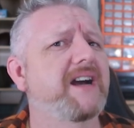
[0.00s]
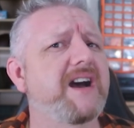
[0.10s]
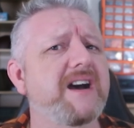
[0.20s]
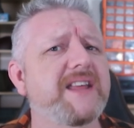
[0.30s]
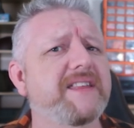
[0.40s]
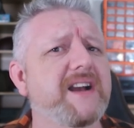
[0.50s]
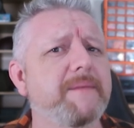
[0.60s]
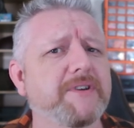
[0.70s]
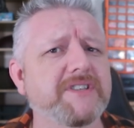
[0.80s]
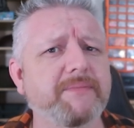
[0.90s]
Uh, I think
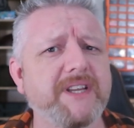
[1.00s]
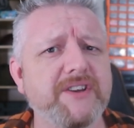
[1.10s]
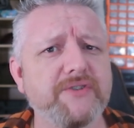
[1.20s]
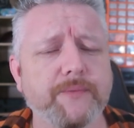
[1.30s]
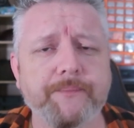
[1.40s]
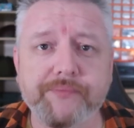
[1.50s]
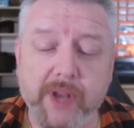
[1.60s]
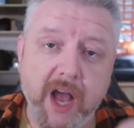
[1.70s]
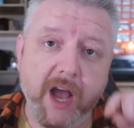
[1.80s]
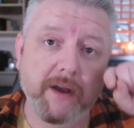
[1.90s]
I possibly do.
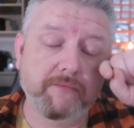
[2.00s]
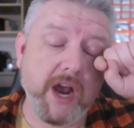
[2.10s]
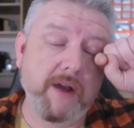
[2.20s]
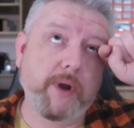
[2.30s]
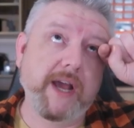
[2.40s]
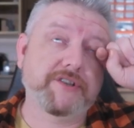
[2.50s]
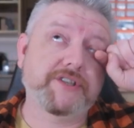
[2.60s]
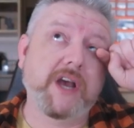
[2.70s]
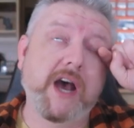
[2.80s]
Uh, right, what else?